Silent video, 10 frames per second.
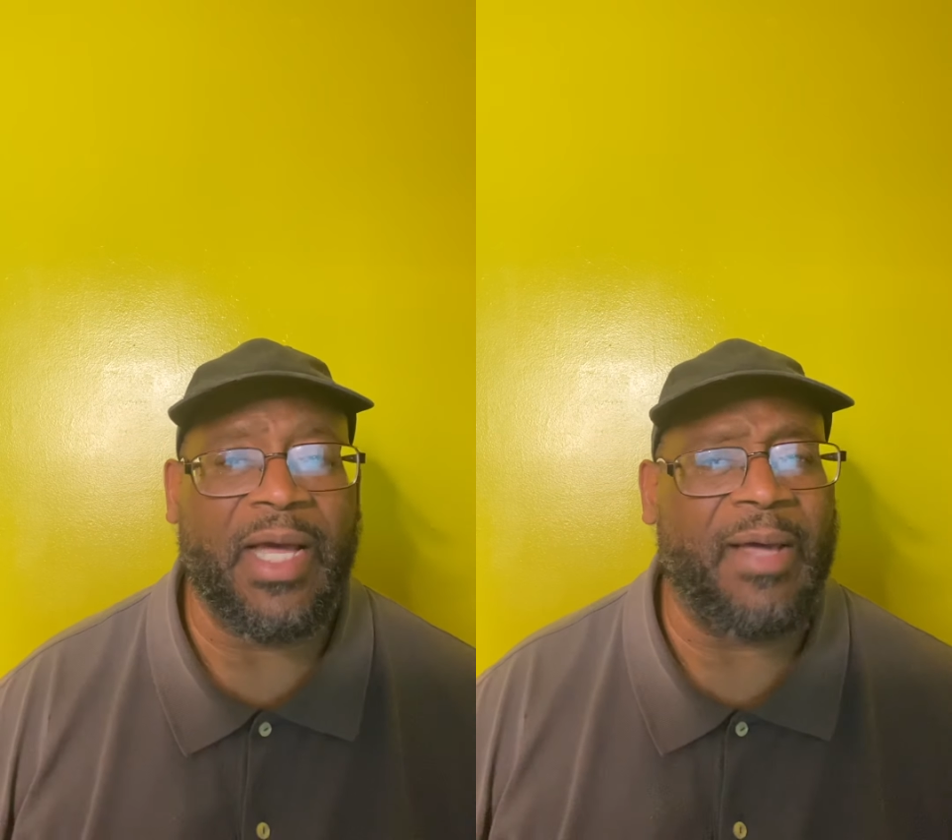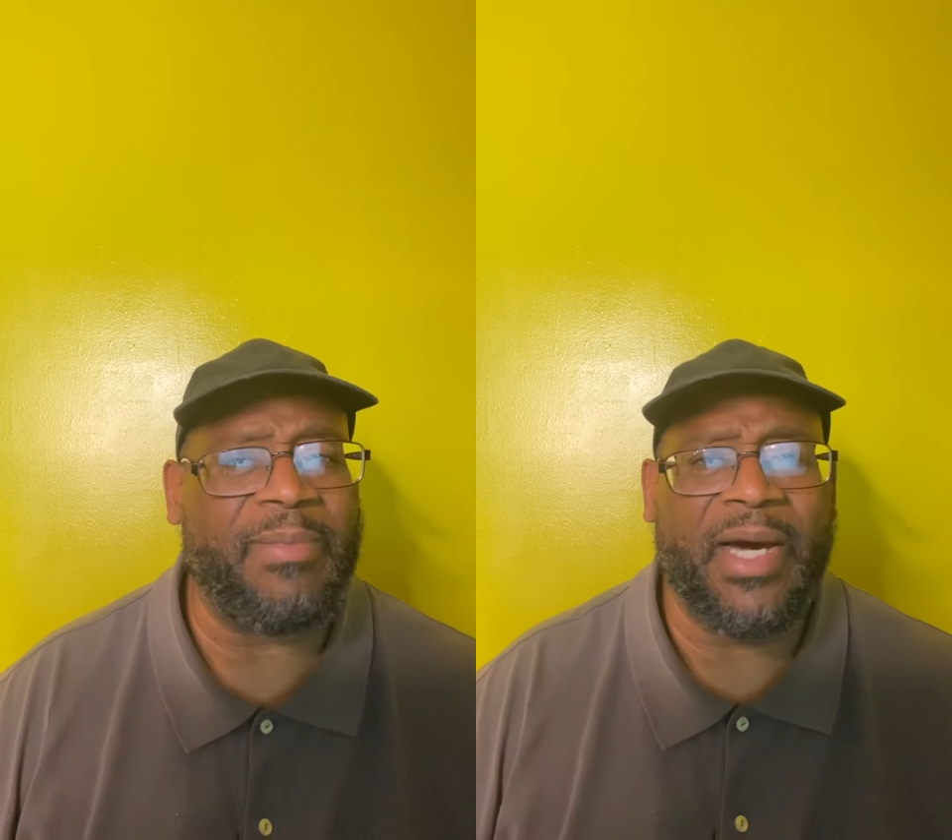
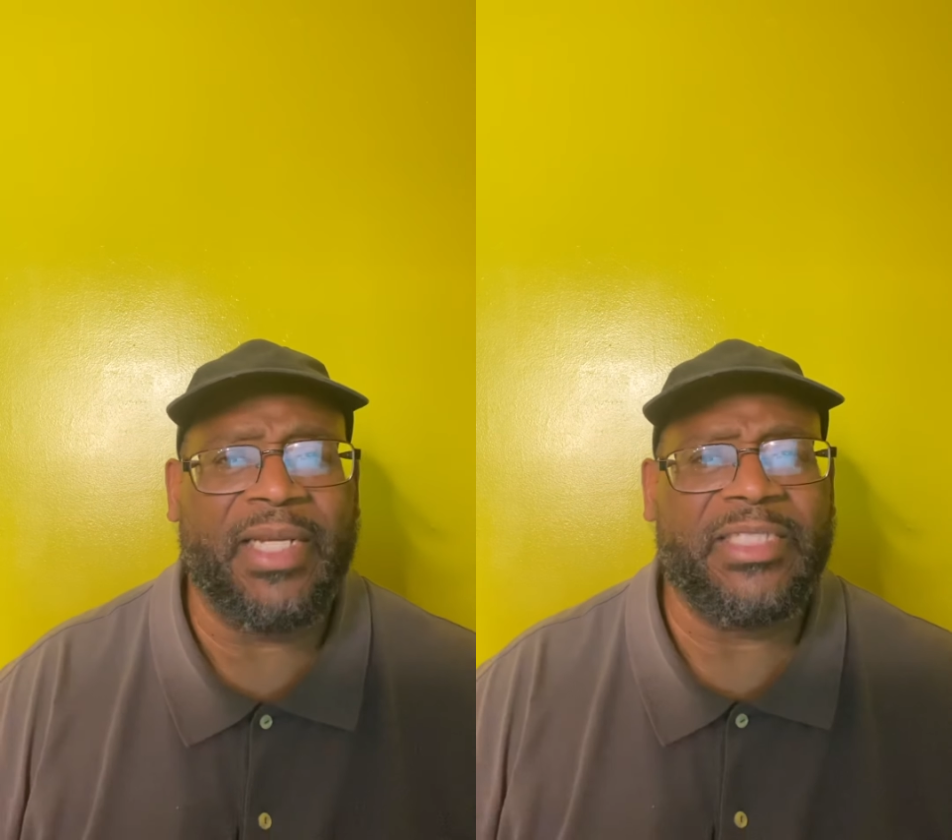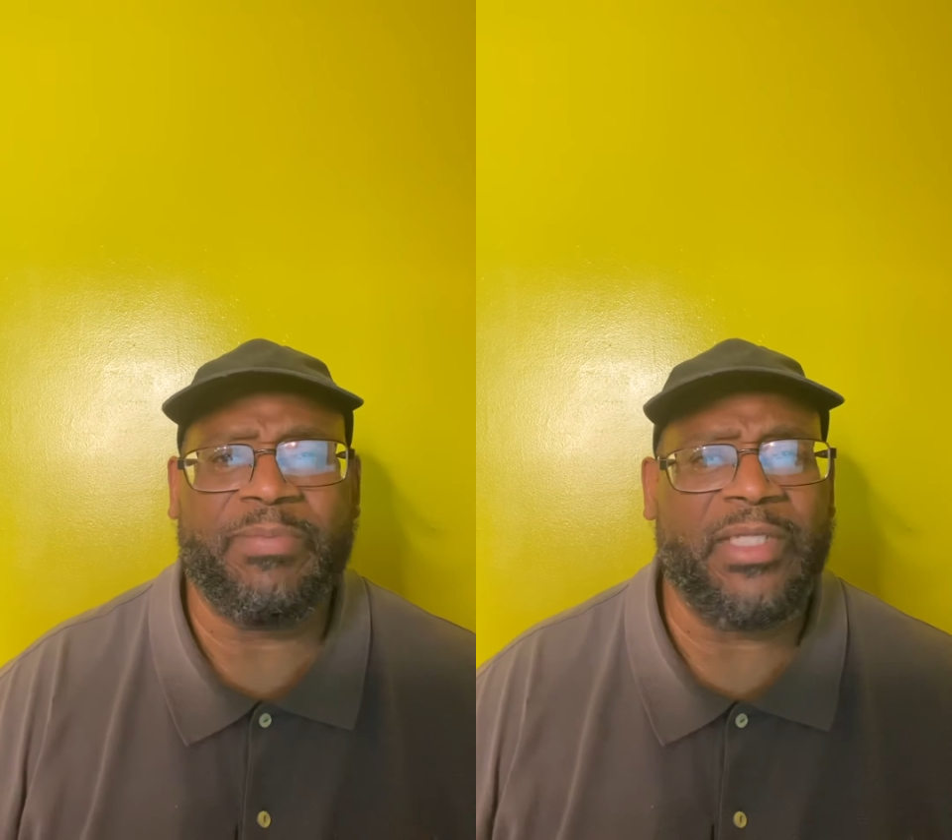Our
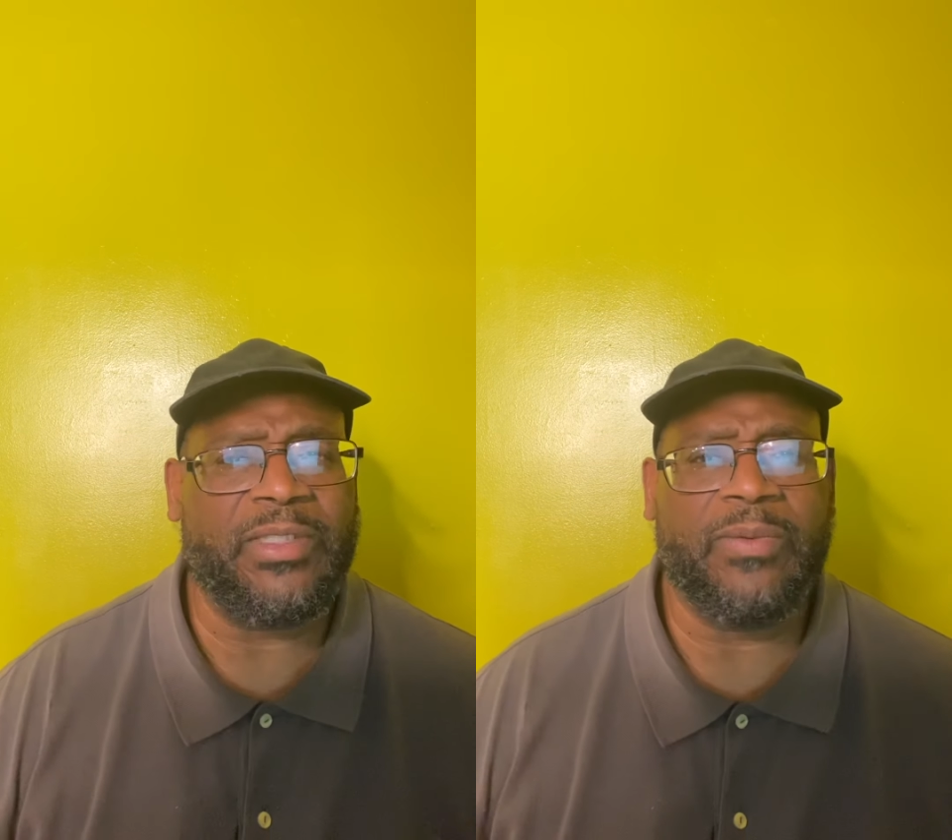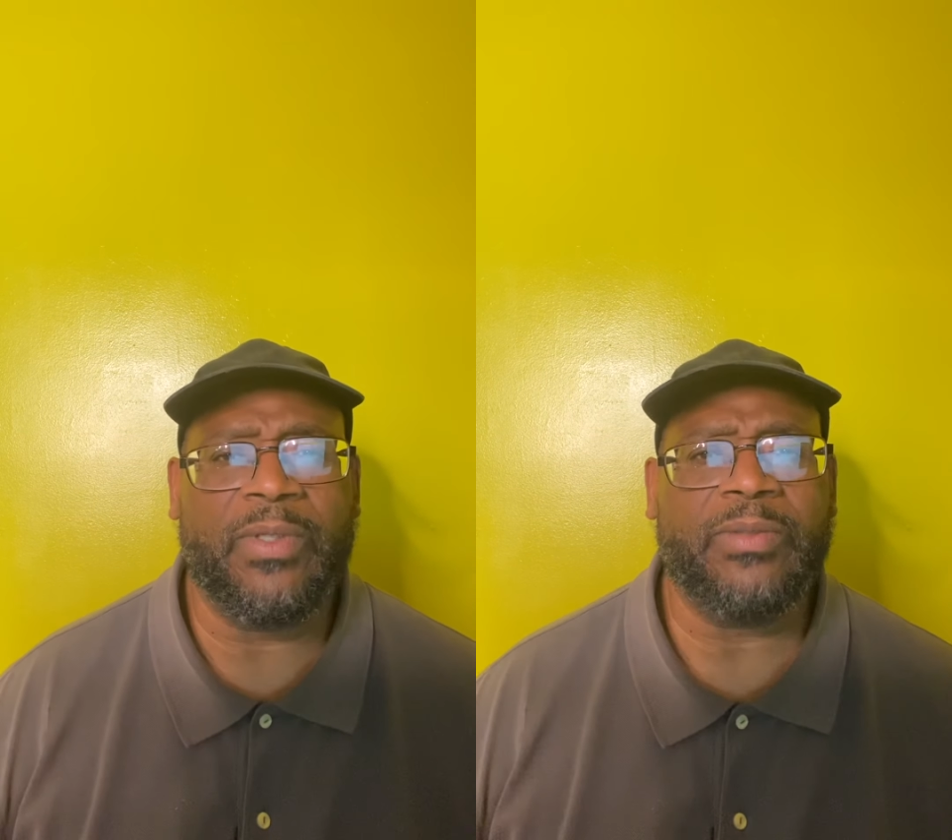body speaks
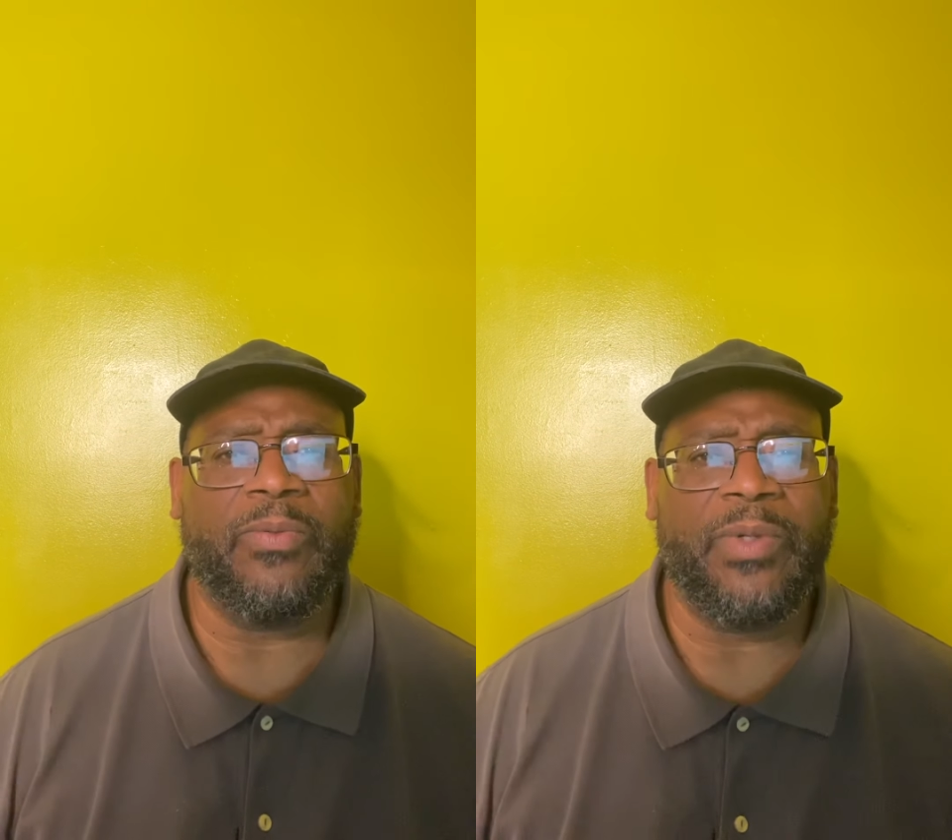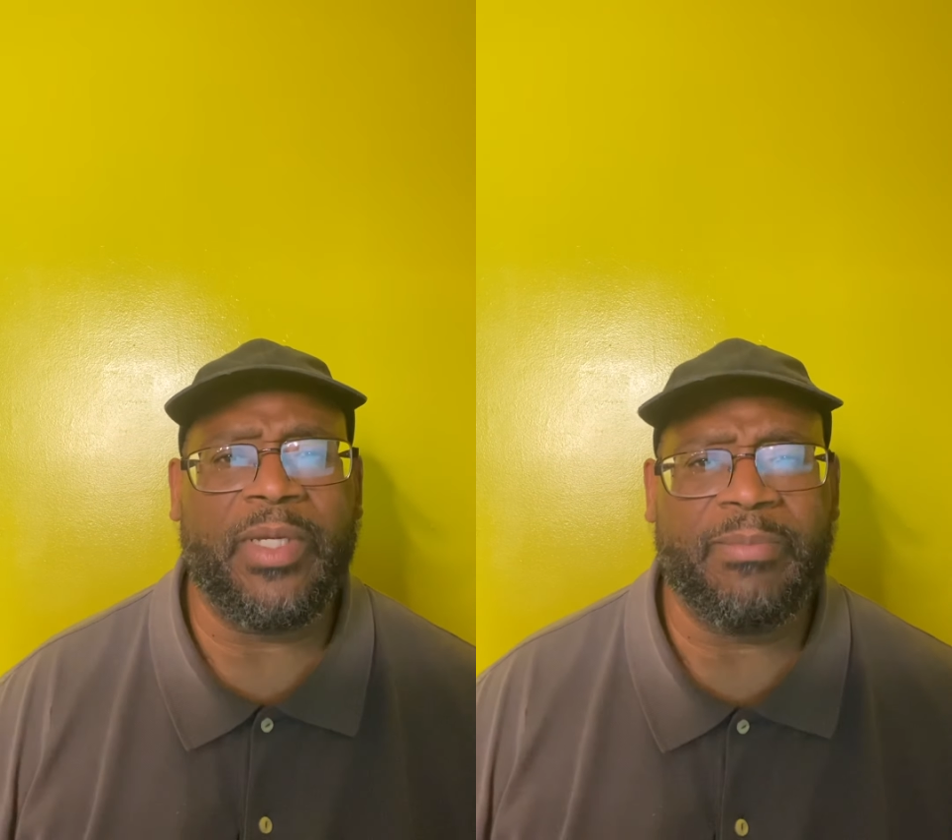to us
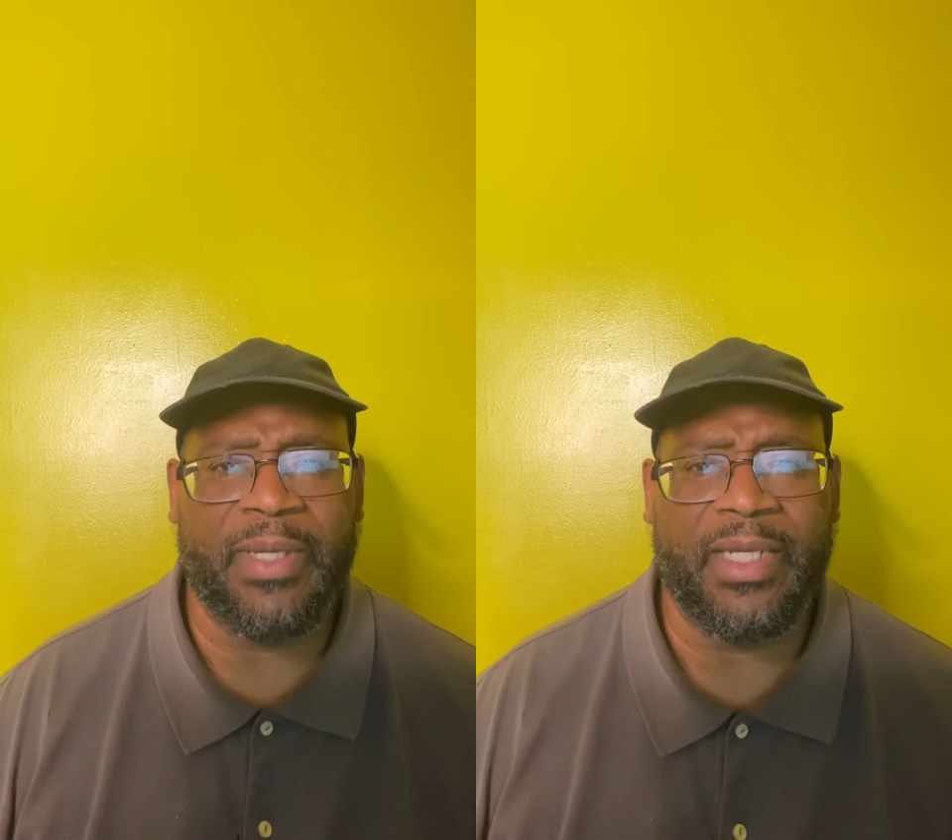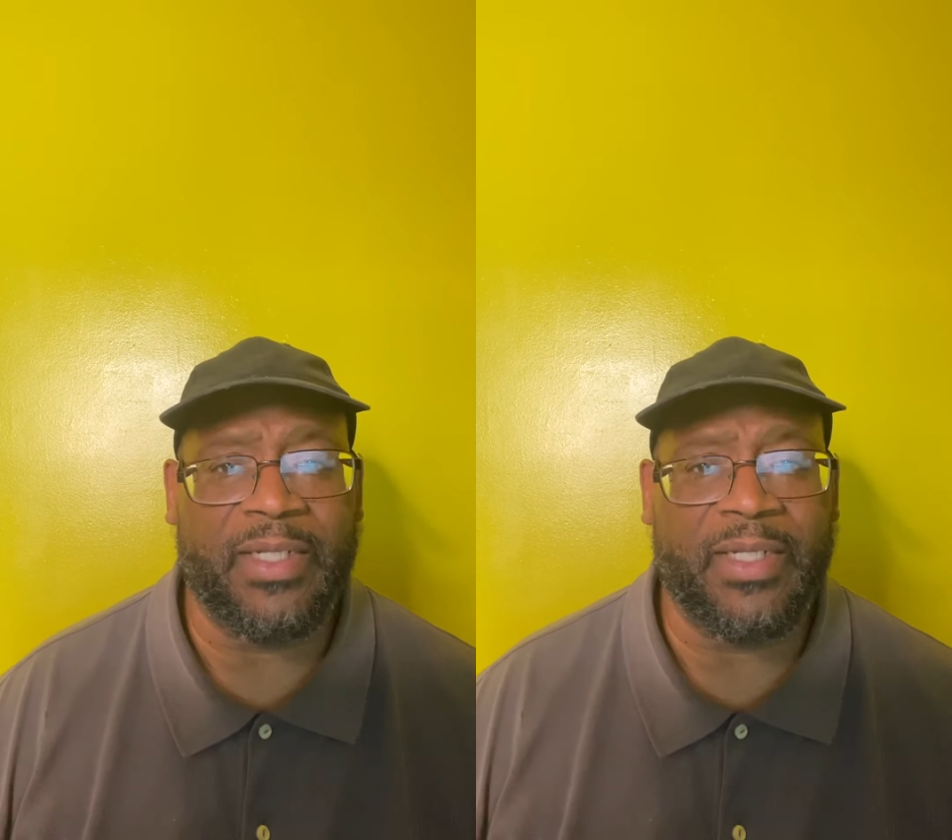when we're in pain.